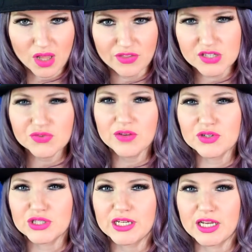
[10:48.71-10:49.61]
This
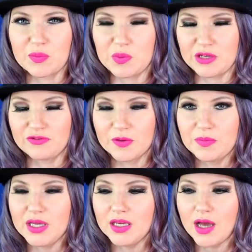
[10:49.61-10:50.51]
flavor is going to get a B
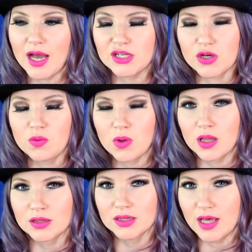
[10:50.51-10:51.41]
from me. I don't
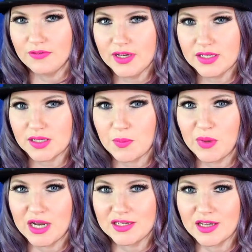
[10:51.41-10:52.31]
love it,
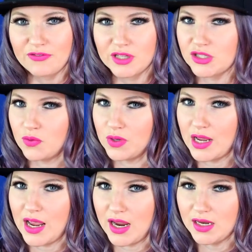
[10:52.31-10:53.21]
but I definitely don't
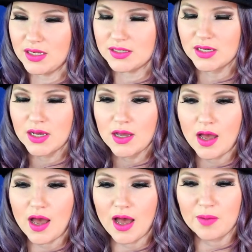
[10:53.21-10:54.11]
hate it.
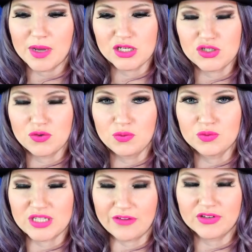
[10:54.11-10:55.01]
Um, I
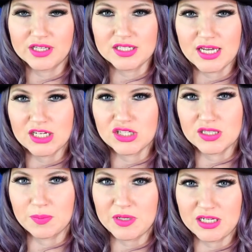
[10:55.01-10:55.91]
do definitely
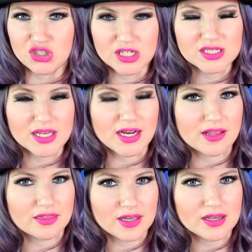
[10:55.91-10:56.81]
taste the peaches, and
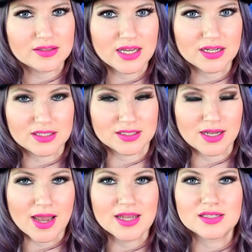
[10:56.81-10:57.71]
I think that it's
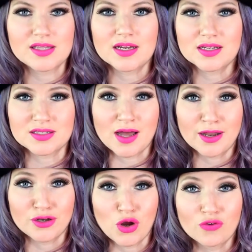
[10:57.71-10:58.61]
nice that it's
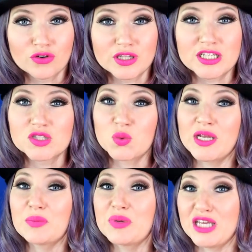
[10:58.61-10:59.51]
not an overly
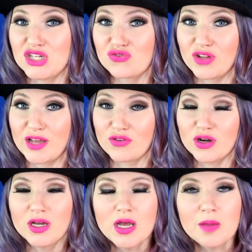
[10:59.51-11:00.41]
sweet peach
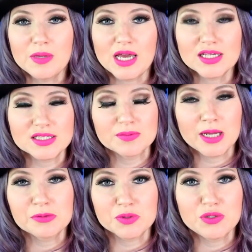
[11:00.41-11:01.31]
flavor, because
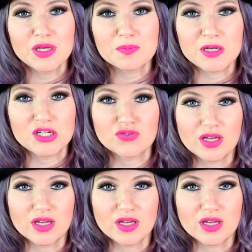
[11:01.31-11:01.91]
sometimes when you get peach